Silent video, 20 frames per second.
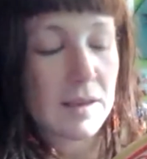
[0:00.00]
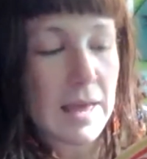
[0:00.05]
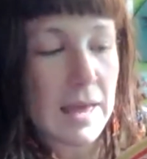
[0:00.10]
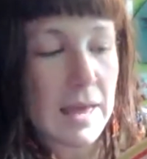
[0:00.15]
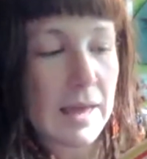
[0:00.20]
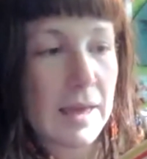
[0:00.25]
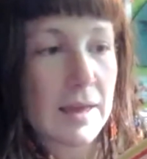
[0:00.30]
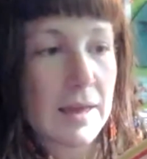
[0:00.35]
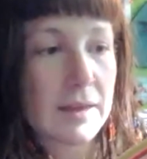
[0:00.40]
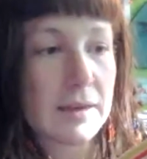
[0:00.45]

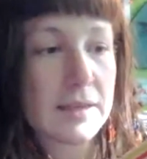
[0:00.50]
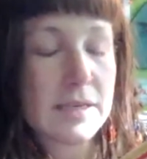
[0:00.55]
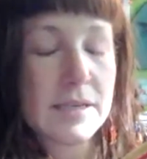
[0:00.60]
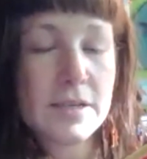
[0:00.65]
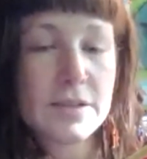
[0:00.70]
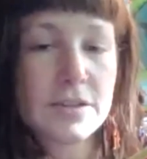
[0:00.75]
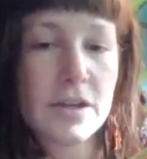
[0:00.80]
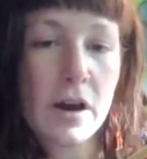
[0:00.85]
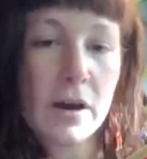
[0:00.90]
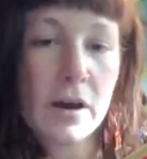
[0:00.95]
And
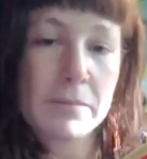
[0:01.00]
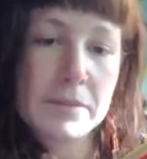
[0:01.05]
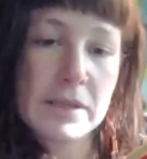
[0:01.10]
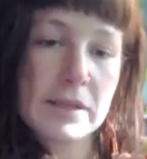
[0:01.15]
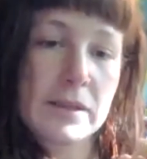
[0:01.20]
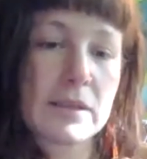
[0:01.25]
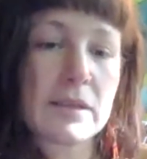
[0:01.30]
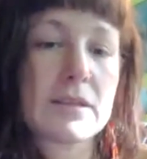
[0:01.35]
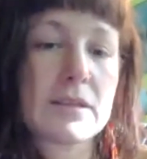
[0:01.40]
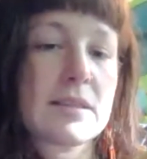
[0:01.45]
he taught me
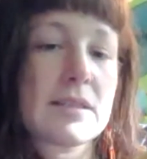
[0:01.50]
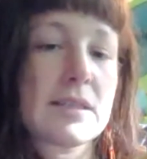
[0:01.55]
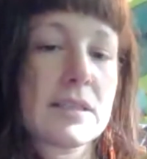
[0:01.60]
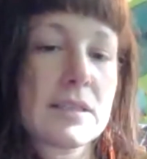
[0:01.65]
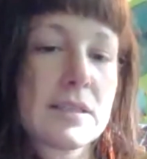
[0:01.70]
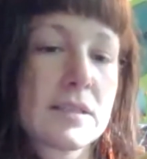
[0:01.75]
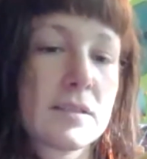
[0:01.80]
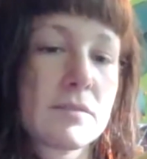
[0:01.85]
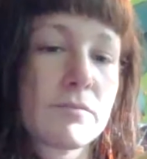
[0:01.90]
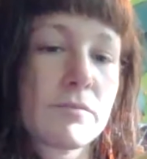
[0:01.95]
that
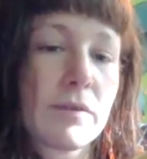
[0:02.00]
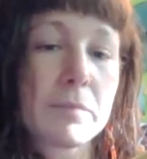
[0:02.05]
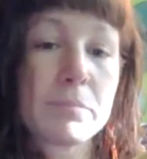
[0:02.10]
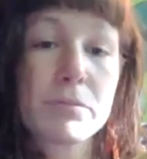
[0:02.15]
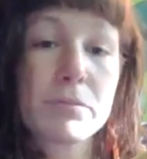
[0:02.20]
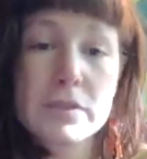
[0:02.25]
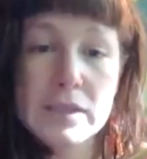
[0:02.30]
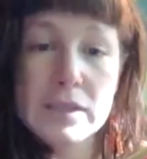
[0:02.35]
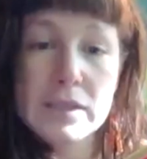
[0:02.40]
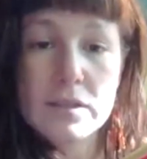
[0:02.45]
this
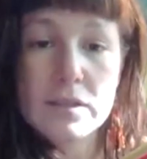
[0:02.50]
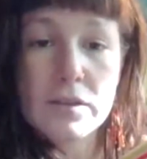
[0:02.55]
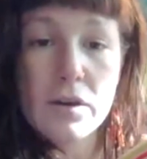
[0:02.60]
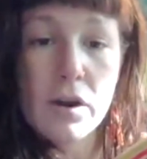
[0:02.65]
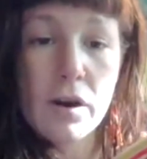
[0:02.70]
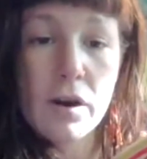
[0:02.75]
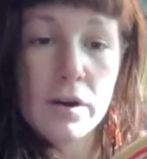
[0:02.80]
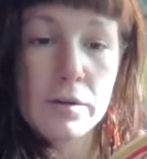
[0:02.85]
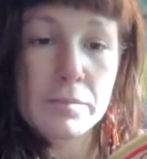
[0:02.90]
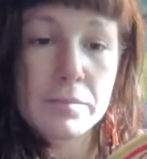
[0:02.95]
represents the
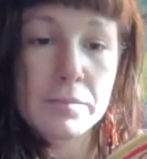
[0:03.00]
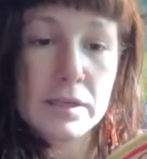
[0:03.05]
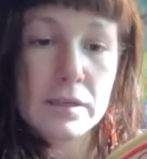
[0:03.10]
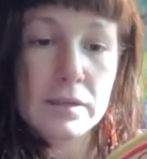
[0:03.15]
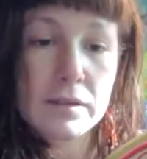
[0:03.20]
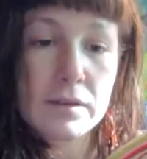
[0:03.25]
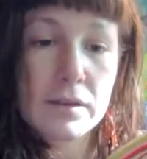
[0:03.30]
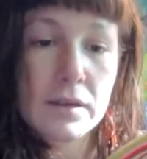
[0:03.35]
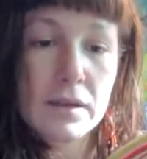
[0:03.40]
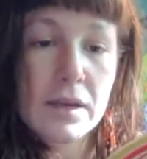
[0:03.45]

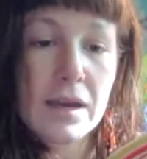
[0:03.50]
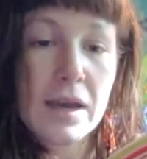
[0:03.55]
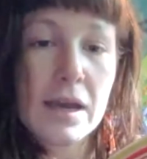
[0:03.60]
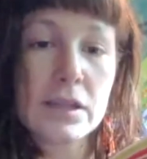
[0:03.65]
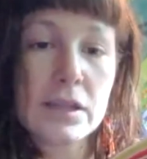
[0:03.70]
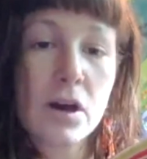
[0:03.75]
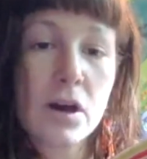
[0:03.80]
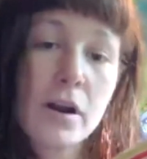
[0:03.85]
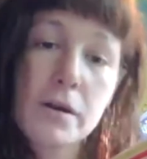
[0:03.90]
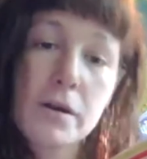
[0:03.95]
heartbeat,
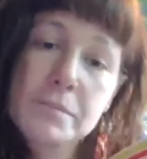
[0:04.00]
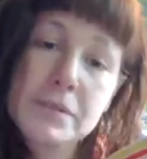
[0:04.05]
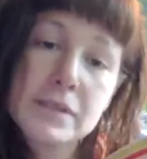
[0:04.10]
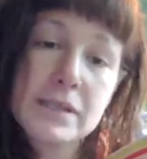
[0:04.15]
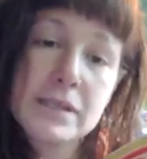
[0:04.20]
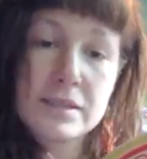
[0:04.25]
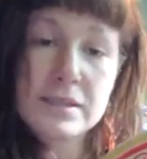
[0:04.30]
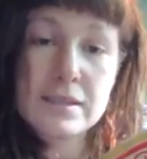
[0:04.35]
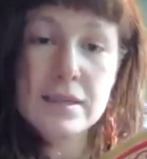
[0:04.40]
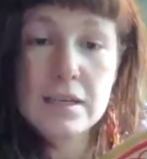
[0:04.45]
and the heartbeat
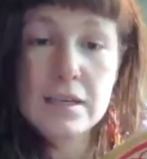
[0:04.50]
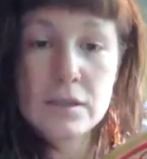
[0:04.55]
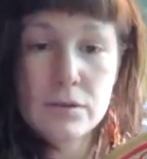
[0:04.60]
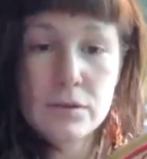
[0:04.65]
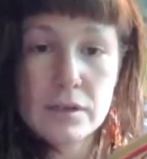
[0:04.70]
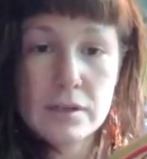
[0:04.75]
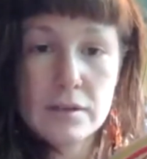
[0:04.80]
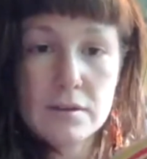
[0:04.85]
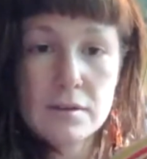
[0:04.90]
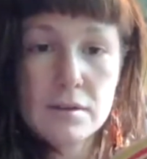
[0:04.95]
is
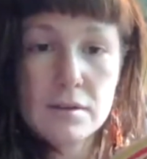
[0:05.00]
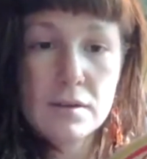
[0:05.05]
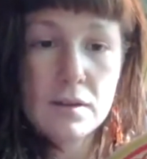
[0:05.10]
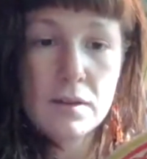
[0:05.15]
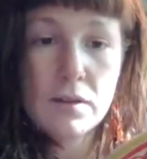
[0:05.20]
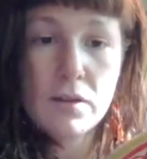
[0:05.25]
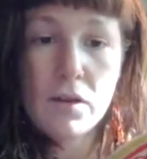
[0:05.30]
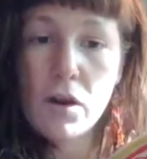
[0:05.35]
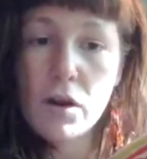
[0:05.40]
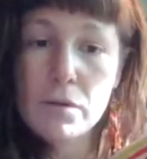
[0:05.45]
sacred.
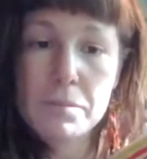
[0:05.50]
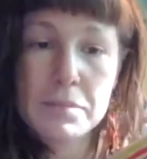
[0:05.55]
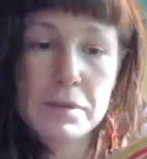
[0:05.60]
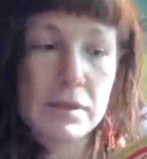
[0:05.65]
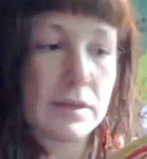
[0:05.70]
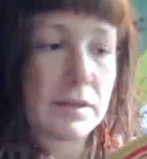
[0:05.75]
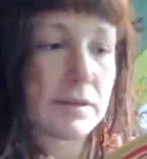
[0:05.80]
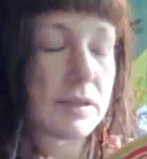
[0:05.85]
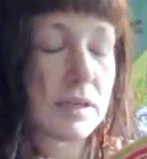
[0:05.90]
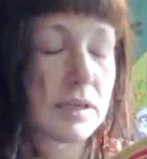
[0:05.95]
The
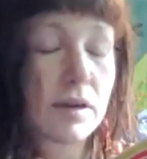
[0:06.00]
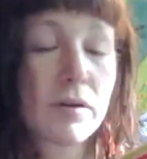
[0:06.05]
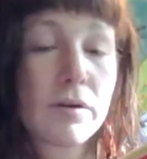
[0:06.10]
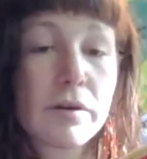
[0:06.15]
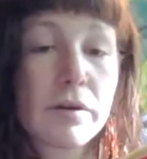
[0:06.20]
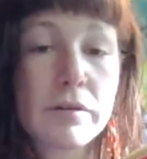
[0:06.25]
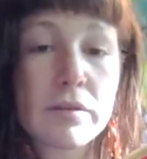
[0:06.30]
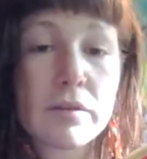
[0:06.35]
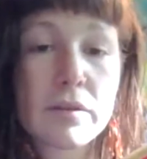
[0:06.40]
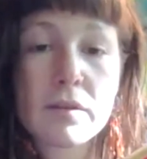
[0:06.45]
heartbeat in the
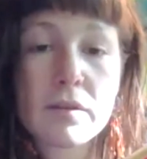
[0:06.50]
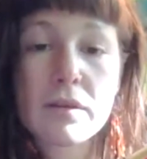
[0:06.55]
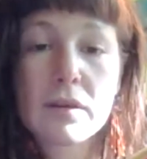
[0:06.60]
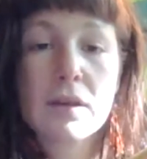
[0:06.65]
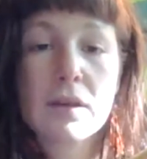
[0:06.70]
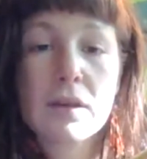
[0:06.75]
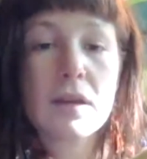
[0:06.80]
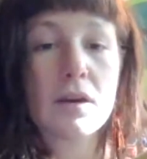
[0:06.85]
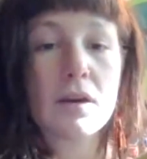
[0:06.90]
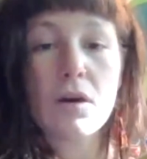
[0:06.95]
earth,
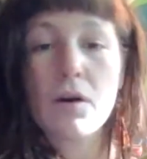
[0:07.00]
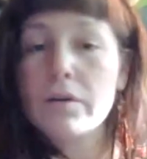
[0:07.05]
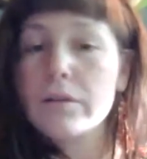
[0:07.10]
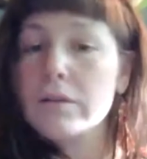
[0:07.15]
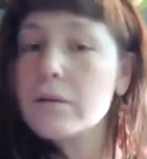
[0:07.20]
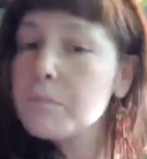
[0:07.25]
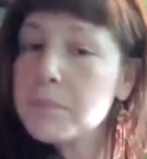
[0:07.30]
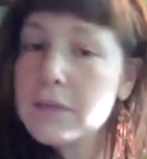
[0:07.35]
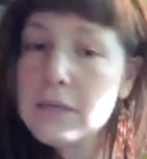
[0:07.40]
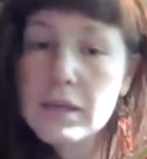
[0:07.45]
in all
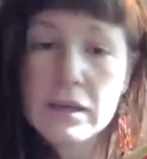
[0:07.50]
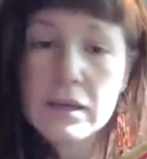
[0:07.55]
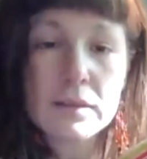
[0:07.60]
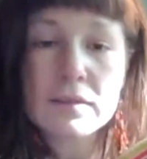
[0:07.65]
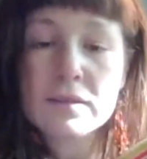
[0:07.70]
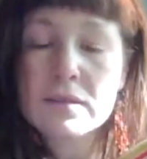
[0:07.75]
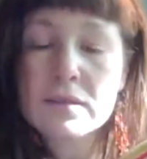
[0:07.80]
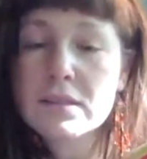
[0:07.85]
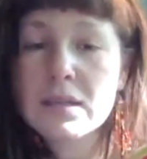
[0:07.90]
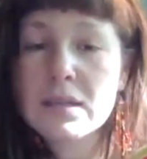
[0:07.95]
the
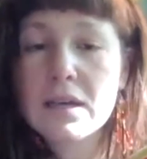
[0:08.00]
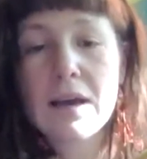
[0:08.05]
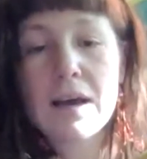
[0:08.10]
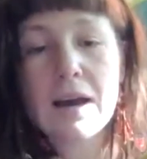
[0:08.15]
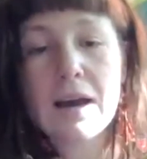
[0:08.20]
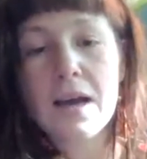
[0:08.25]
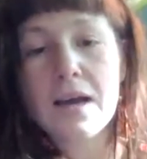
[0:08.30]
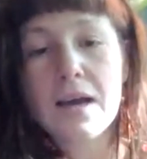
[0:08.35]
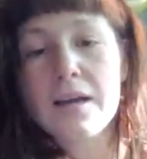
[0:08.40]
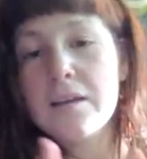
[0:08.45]
beings,
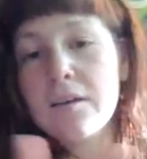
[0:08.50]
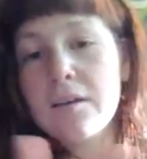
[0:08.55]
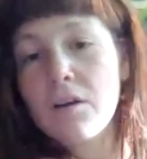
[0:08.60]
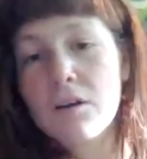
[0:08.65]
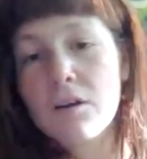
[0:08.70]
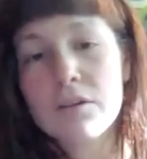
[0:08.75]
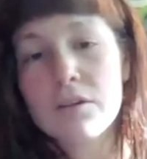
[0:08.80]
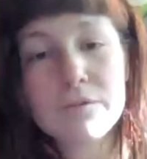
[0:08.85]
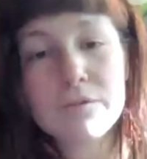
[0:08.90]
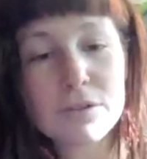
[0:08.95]
uh, in
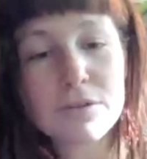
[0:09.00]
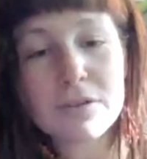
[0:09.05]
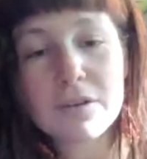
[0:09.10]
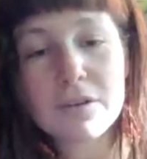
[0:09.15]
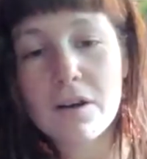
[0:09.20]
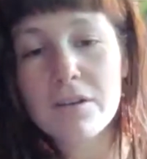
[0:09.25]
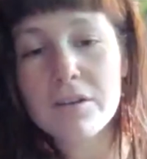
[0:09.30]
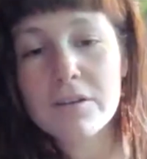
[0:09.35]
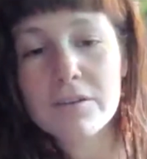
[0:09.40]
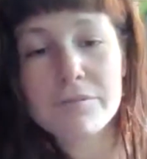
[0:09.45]
all of you and
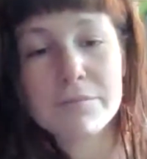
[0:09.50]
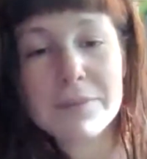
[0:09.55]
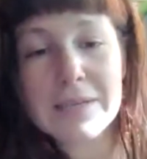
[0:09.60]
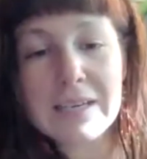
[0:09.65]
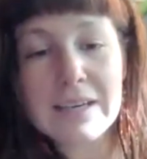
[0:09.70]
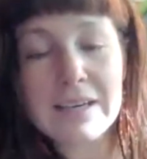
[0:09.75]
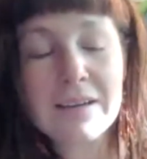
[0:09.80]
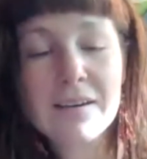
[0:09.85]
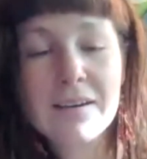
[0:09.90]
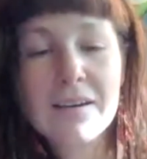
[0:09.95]
all of
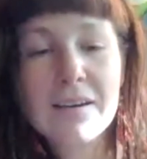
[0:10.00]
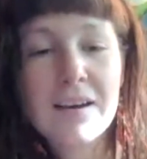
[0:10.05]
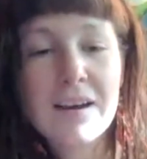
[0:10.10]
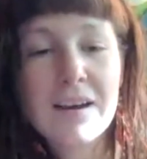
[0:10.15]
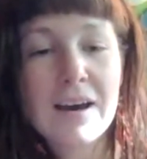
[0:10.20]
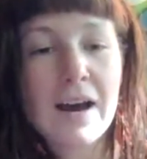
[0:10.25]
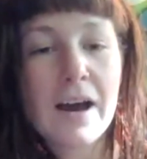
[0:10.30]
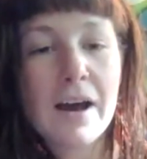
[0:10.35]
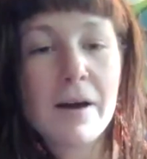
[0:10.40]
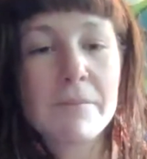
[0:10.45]
me,
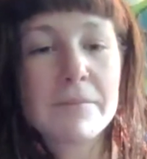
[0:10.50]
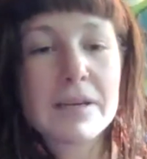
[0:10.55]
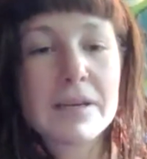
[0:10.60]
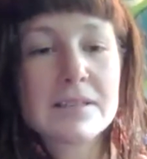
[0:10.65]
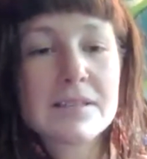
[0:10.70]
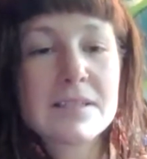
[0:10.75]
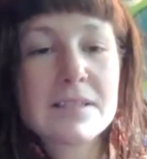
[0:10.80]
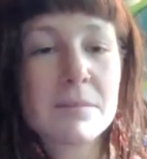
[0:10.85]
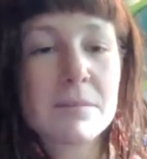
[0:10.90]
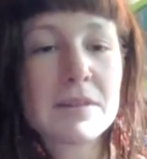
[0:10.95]
um,
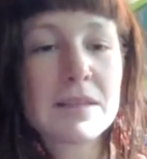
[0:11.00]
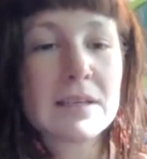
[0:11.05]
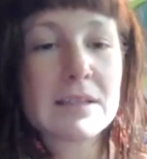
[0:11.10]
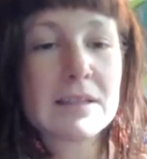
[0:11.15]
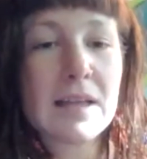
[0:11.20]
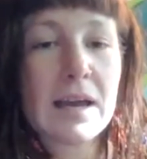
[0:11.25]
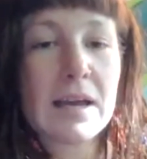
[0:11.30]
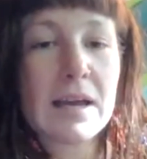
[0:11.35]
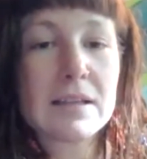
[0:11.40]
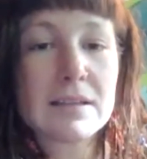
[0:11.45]
is something
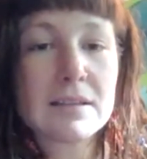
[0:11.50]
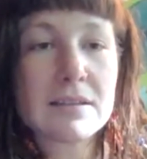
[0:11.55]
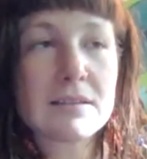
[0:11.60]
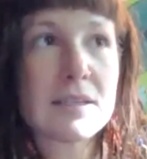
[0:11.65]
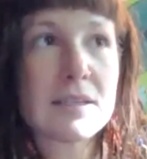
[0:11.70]
that